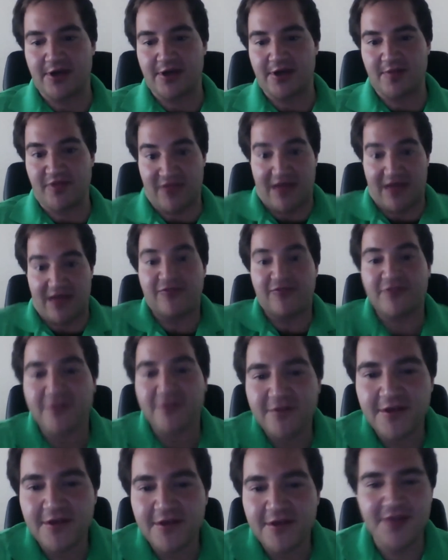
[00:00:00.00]
theft,
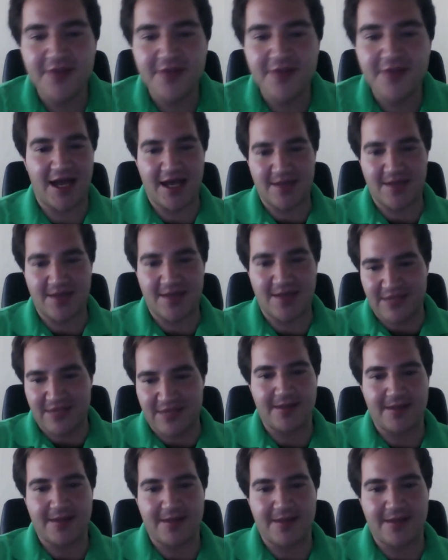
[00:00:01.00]
that I am
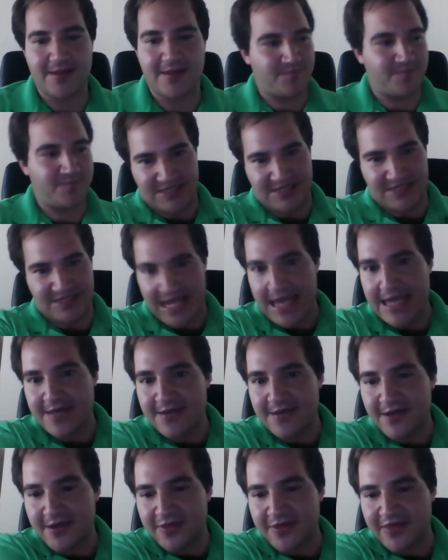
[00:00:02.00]
telling to
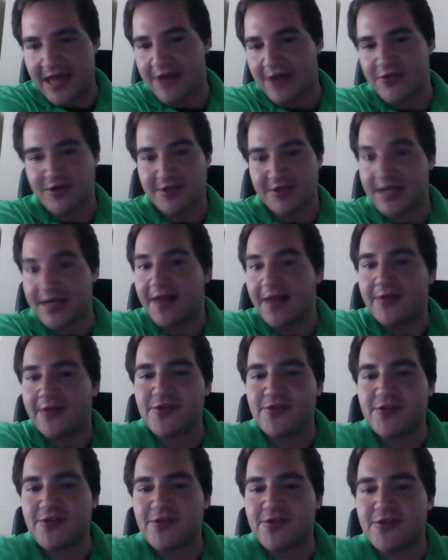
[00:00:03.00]
take
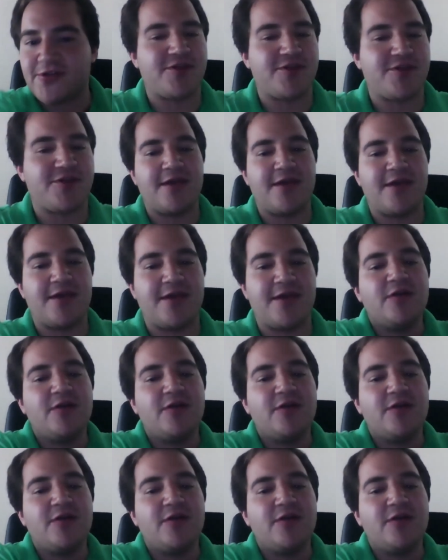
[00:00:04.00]
$1,000, let's say,